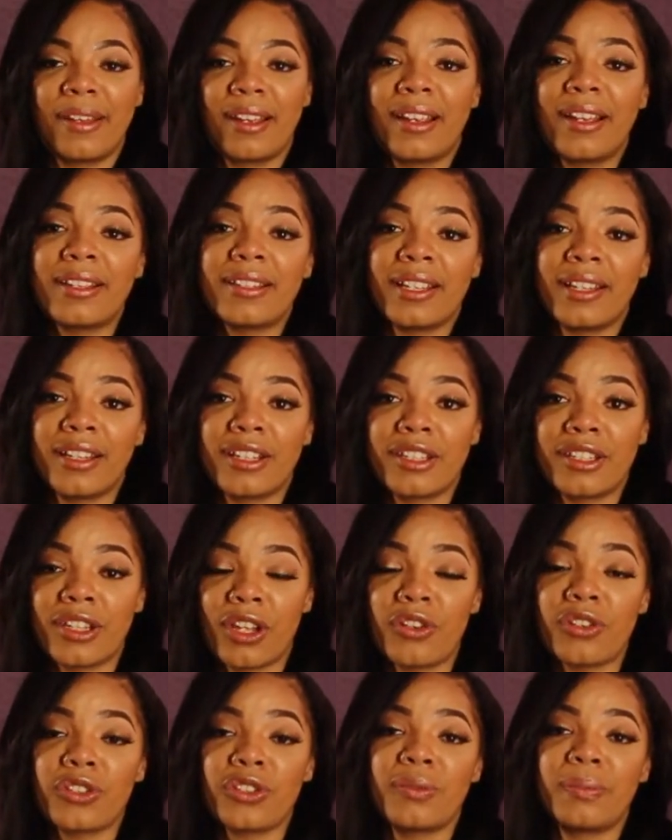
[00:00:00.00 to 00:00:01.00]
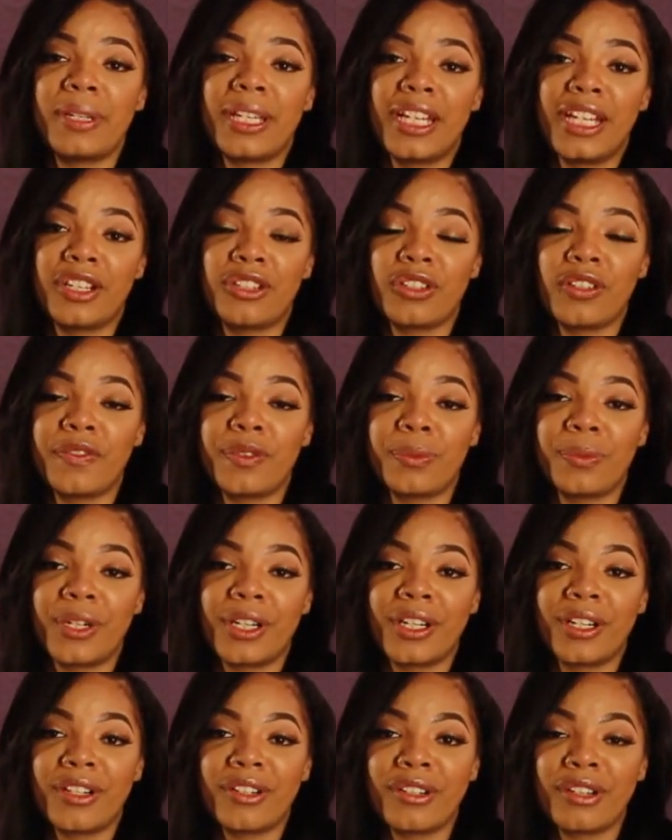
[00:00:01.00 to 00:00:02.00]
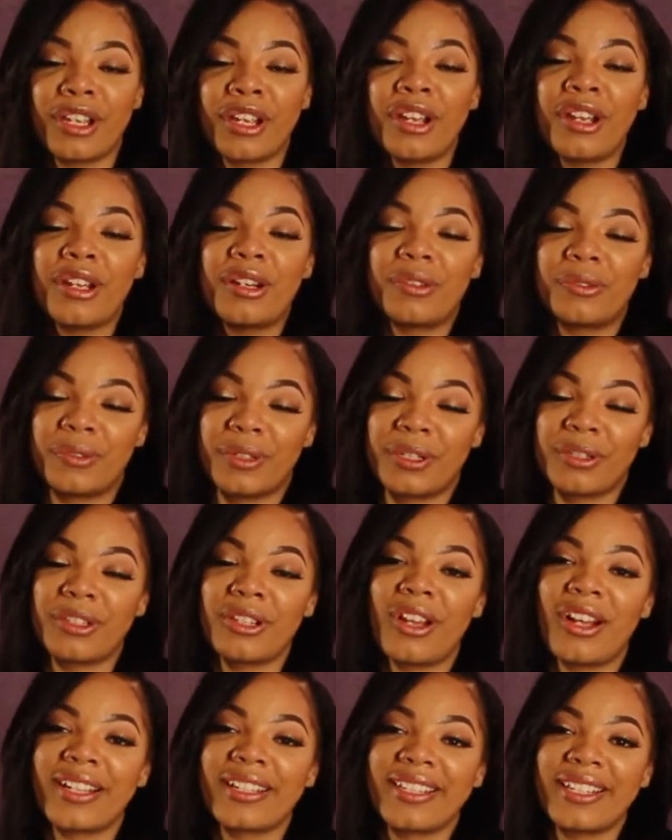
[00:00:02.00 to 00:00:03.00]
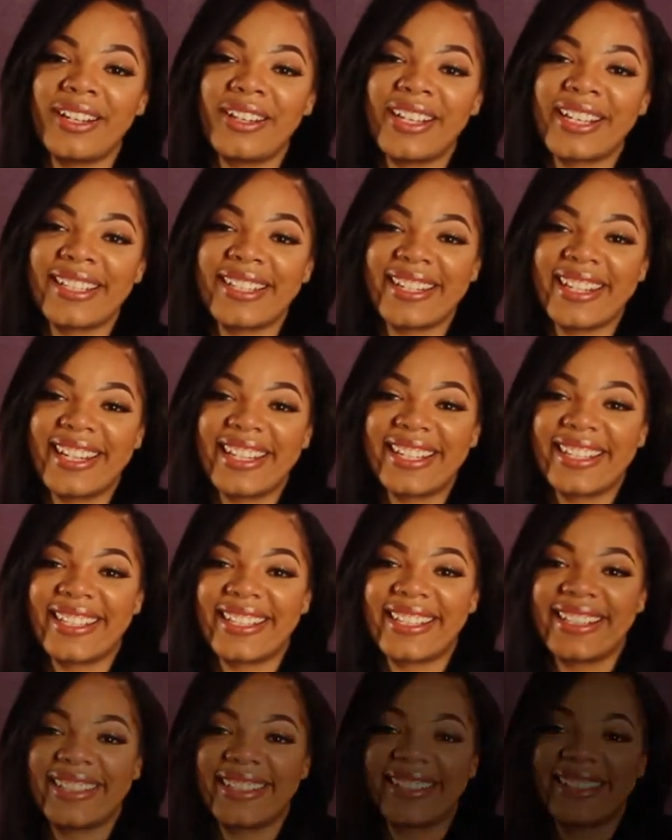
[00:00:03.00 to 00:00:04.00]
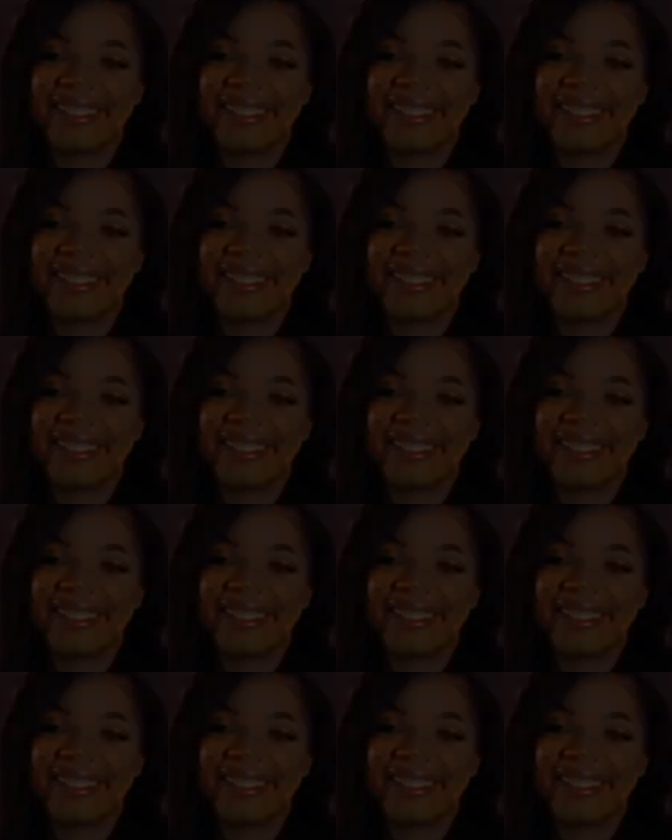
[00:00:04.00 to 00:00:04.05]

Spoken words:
Because in a social media driven world, real talk still exists.